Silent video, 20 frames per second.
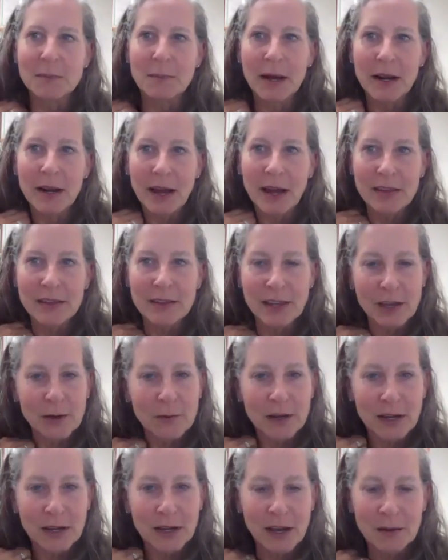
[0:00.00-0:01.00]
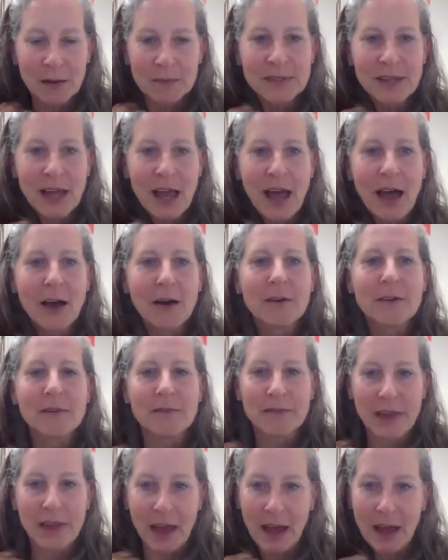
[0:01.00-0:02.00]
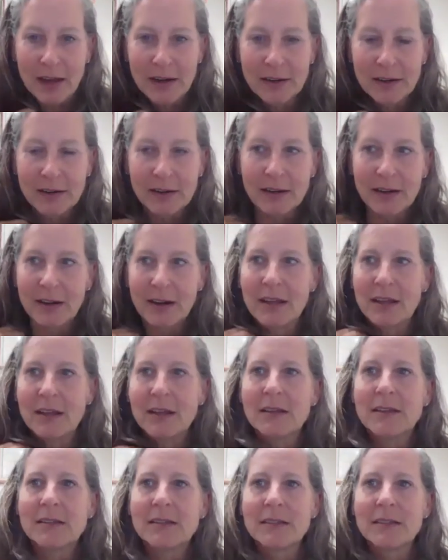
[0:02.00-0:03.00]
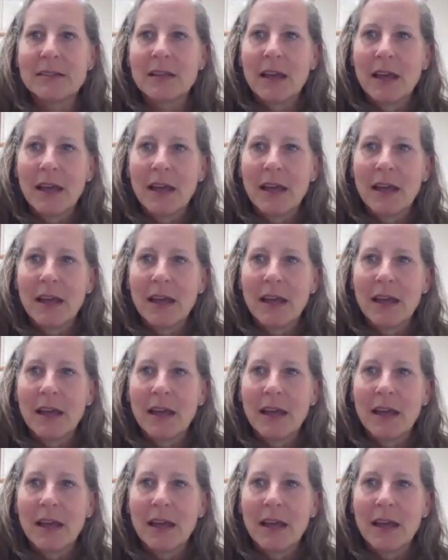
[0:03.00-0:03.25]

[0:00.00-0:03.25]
but I think what comes out of that is